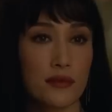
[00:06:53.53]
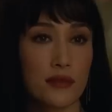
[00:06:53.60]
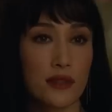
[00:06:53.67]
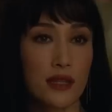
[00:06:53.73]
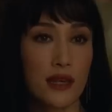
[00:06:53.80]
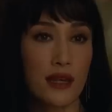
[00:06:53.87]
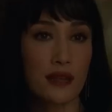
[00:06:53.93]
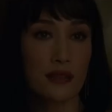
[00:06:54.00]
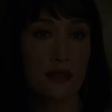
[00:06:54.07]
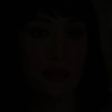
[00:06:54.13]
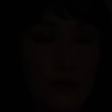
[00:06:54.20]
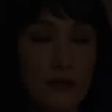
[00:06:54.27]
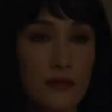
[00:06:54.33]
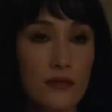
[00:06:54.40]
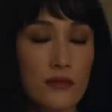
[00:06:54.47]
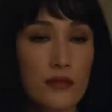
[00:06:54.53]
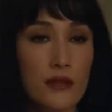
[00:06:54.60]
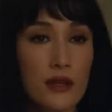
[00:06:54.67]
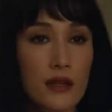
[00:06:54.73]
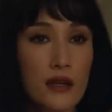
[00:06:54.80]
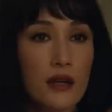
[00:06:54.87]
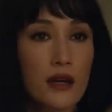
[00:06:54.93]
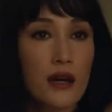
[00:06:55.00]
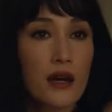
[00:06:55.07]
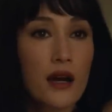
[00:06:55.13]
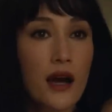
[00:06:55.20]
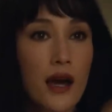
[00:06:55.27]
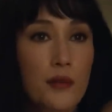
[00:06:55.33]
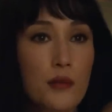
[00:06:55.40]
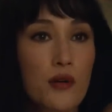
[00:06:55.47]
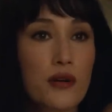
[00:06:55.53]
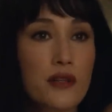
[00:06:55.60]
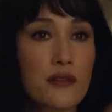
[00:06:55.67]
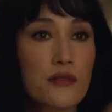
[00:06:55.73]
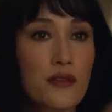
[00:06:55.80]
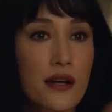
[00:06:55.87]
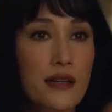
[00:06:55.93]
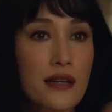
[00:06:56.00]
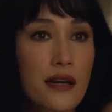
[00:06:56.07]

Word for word: work, but she makes it clear that this mission